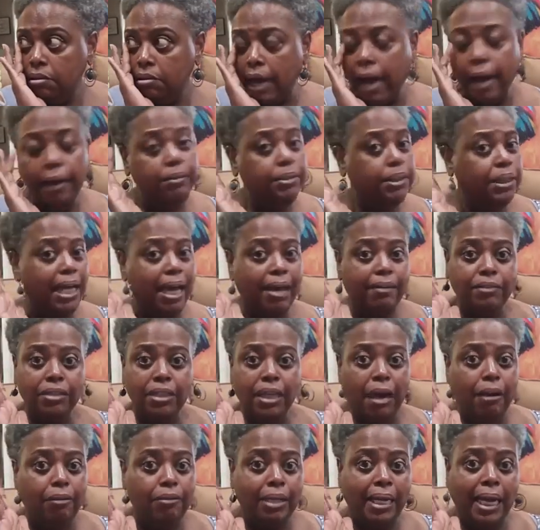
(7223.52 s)
I I was having
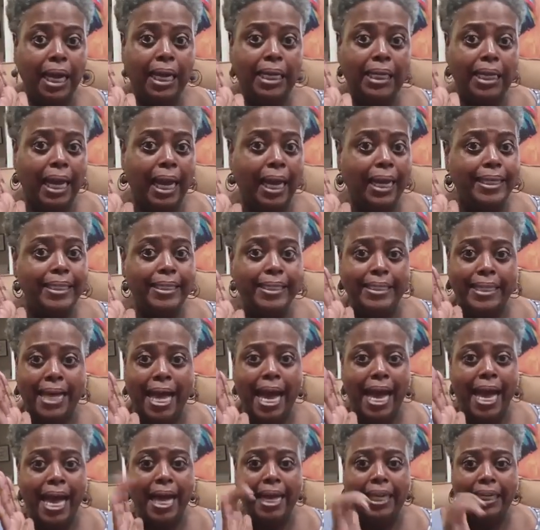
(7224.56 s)
all kind of
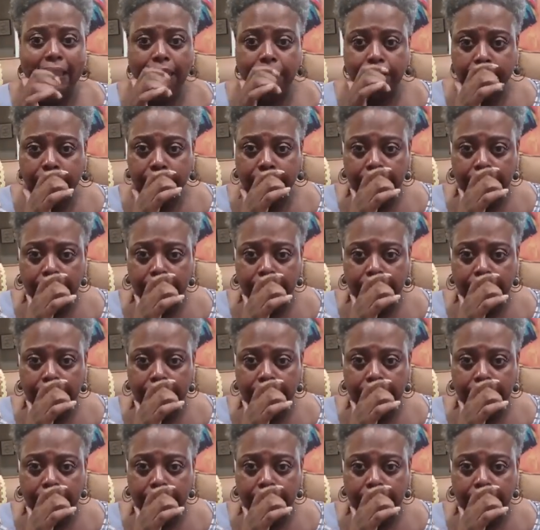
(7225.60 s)
anxiety.